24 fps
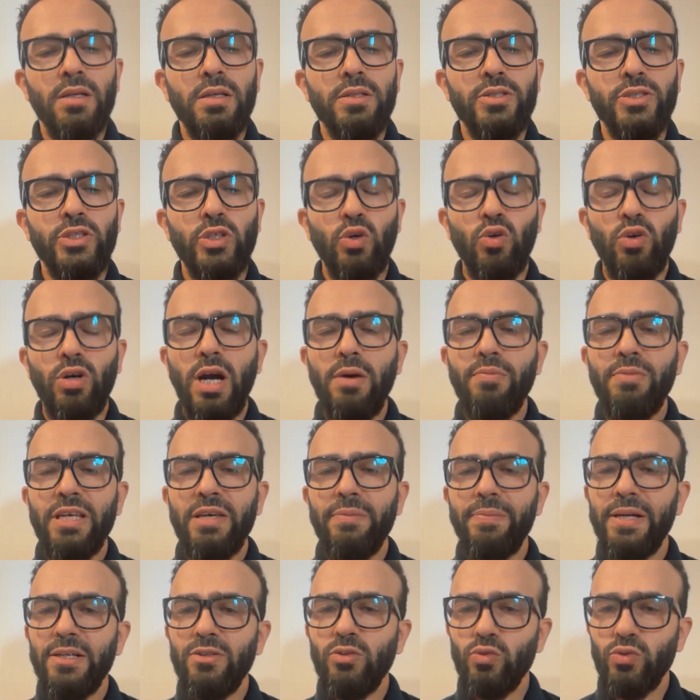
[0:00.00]
So coming
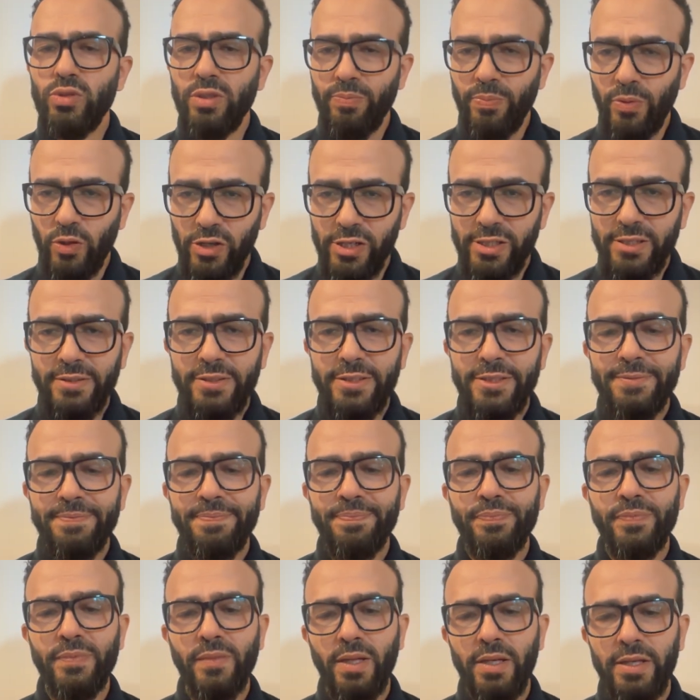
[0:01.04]
back to the point
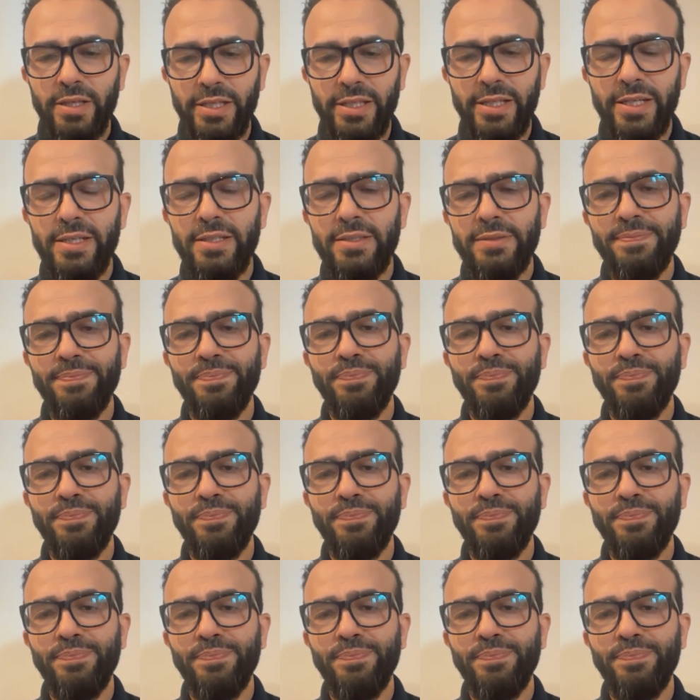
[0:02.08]
here,